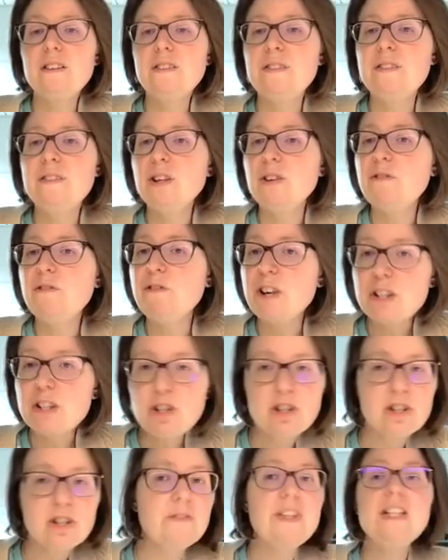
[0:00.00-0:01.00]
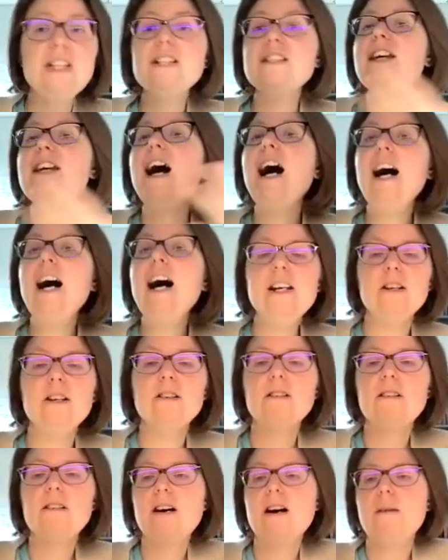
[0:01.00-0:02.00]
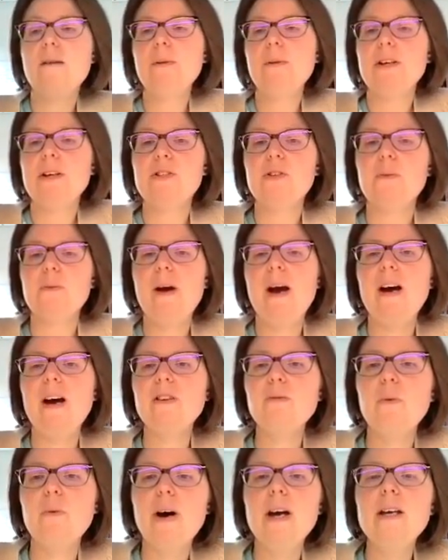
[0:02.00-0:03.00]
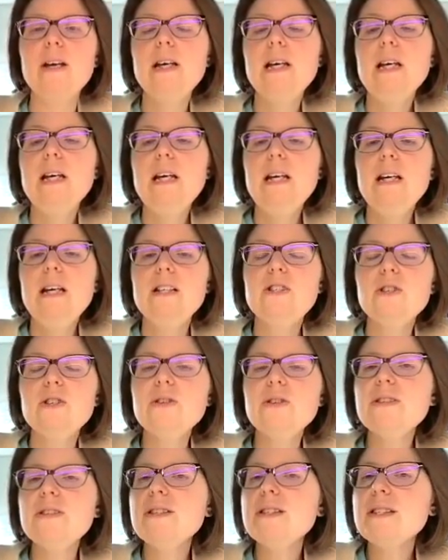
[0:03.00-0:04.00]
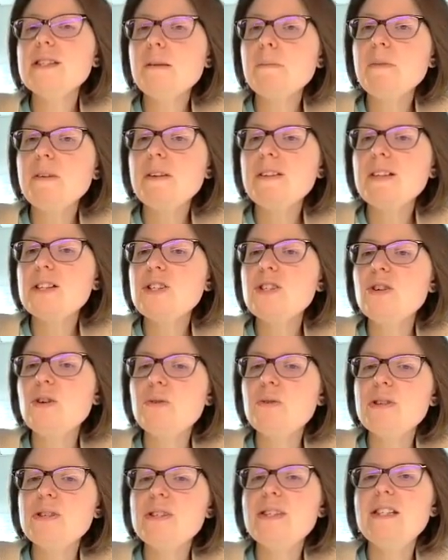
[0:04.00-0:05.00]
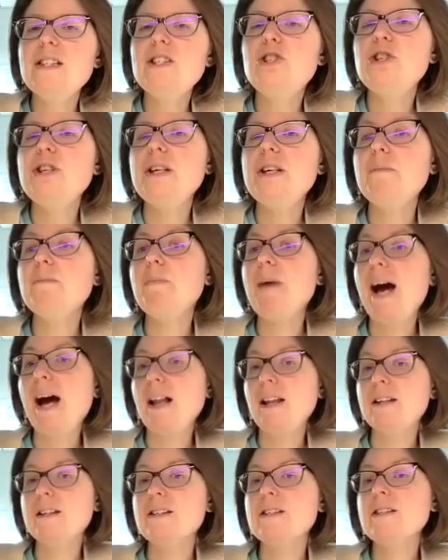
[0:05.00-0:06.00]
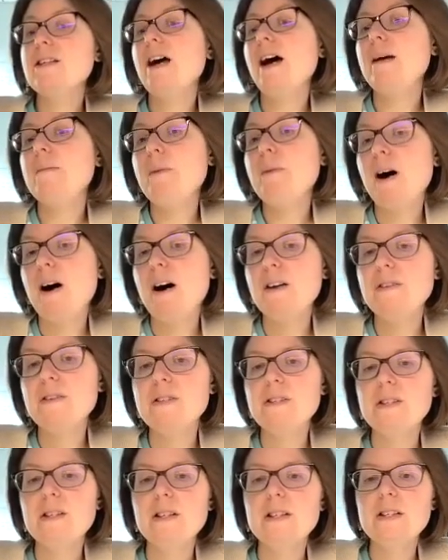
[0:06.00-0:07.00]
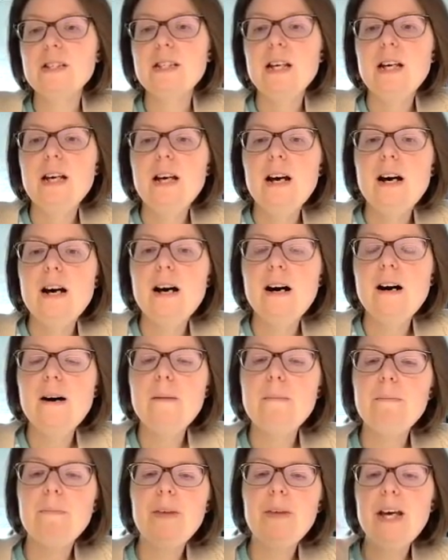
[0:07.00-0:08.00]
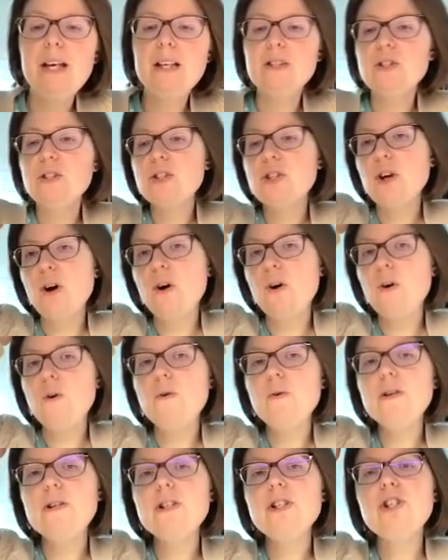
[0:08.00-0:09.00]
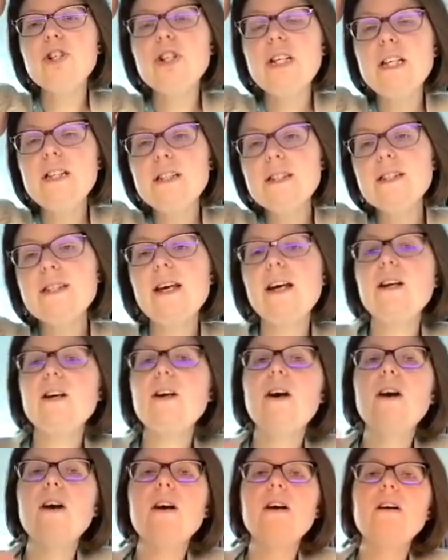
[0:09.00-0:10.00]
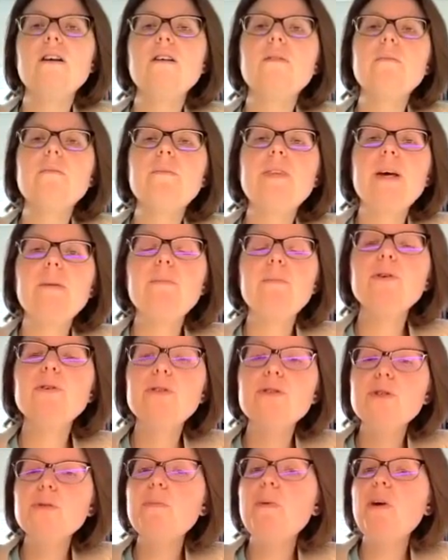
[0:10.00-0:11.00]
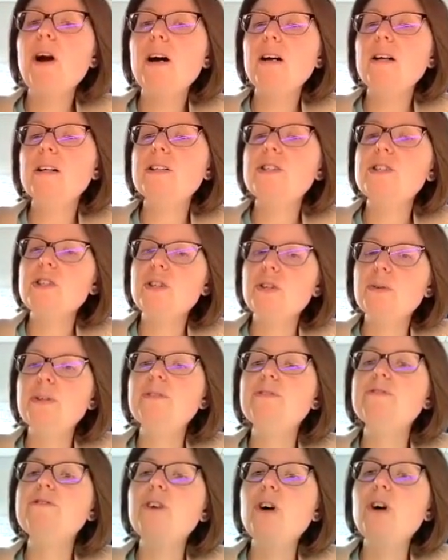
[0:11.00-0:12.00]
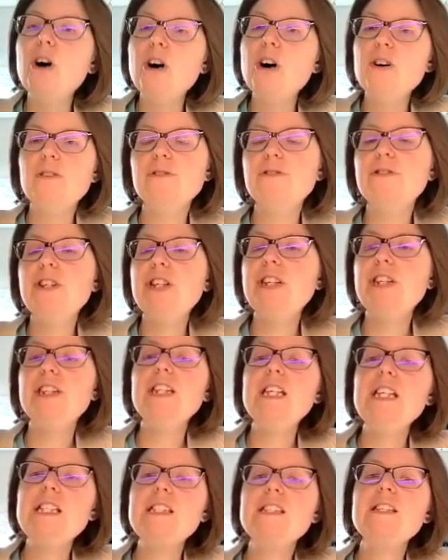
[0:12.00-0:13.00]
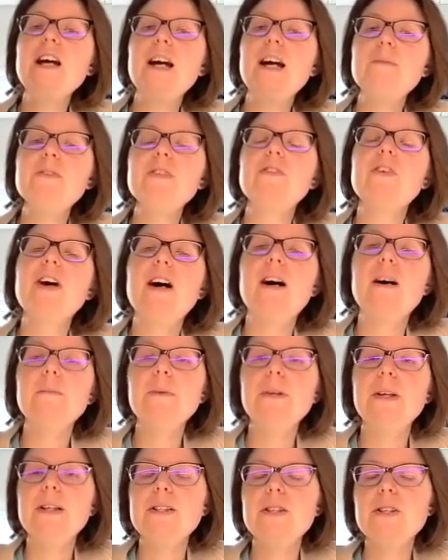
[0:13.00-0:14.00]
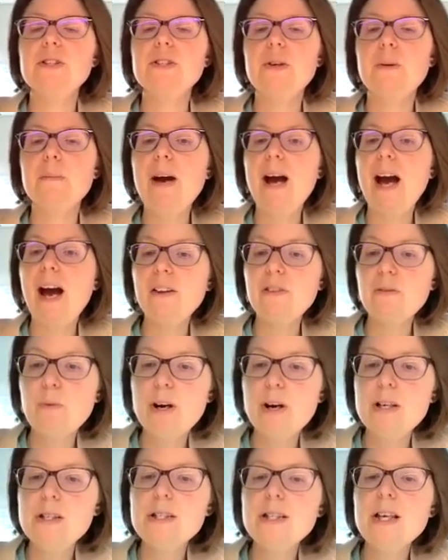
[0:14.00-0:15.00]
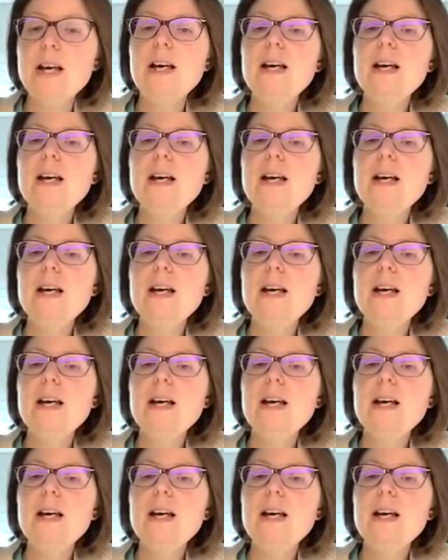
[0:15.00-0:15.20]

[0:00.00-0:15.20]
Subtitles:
the function of the entire complex or pathway. And so this is something that's known as the gene balance hypothesis. And so genes that produce products that are involved in these types of complexes or pathways